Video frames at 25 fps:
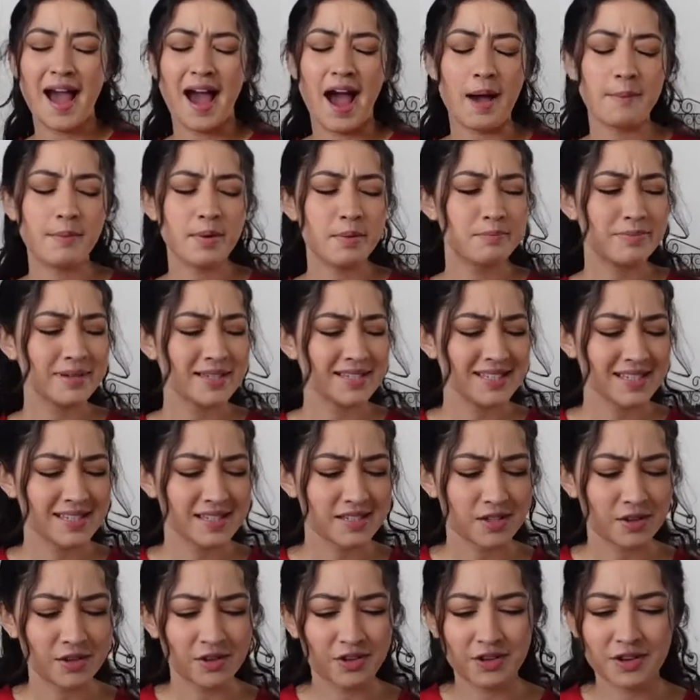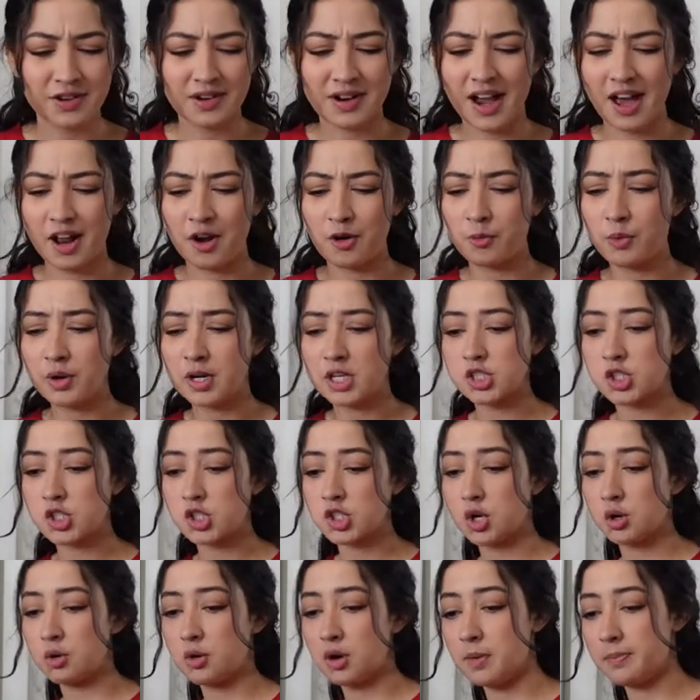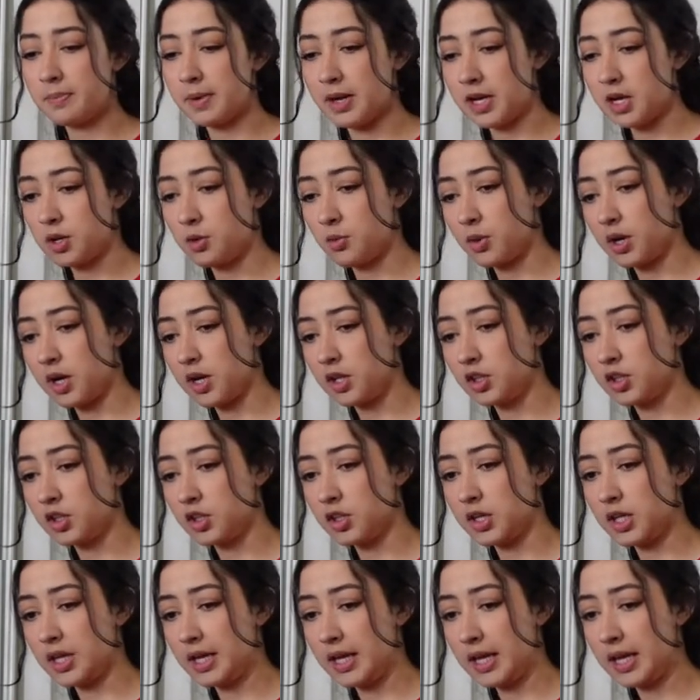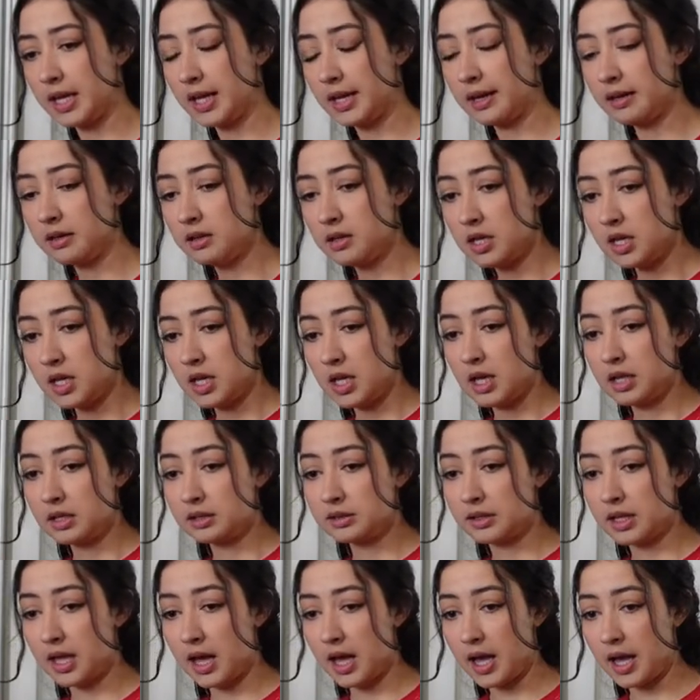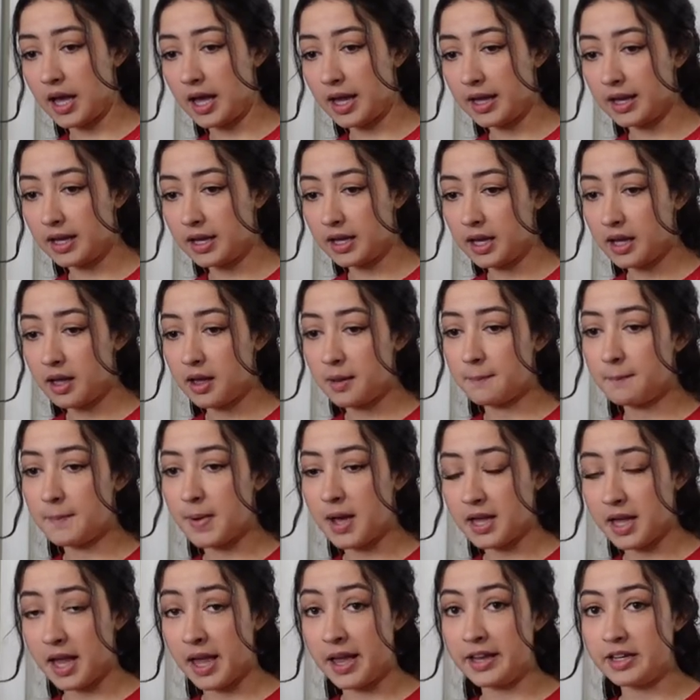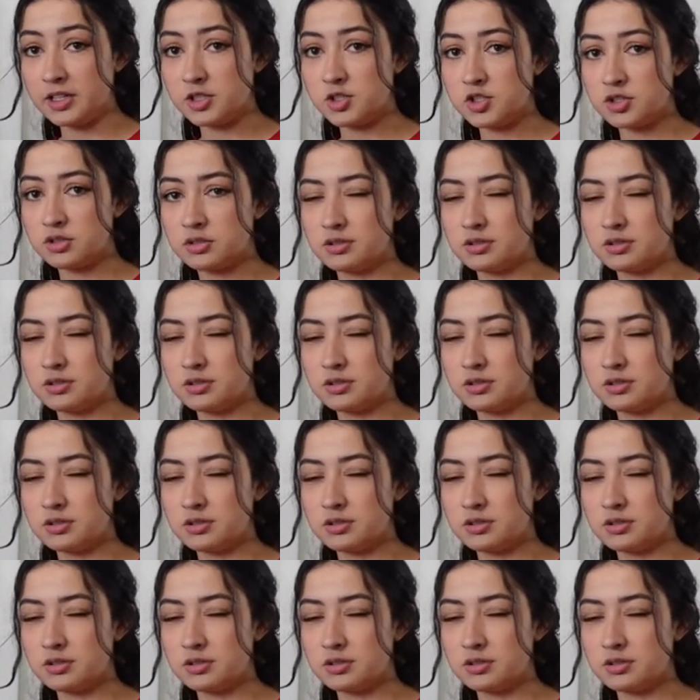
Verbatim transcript: I'm a business owner. I don't want to show up anywhere looking like my age.